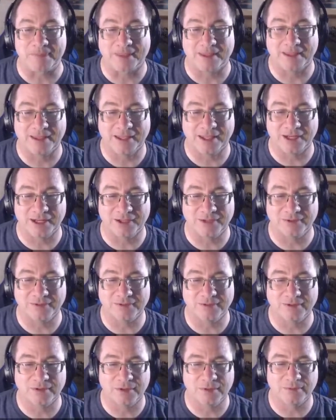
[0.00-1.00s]
You know.
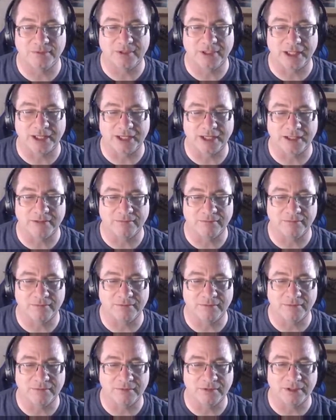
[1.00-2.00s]
Oh, can I?
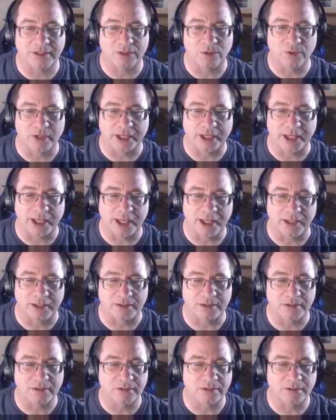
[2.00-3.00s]
Oh, I
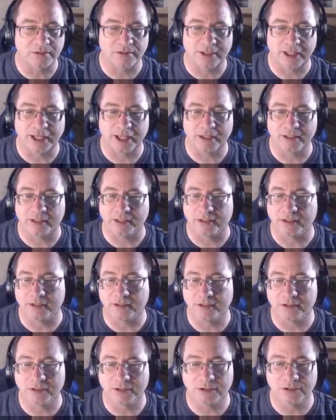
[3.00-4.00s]
can't. That
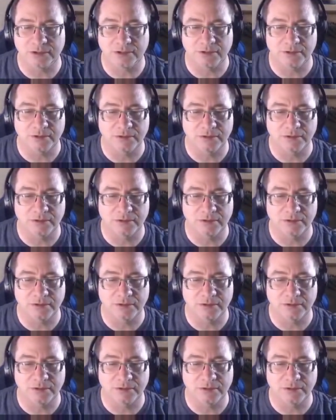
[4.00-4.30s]
is.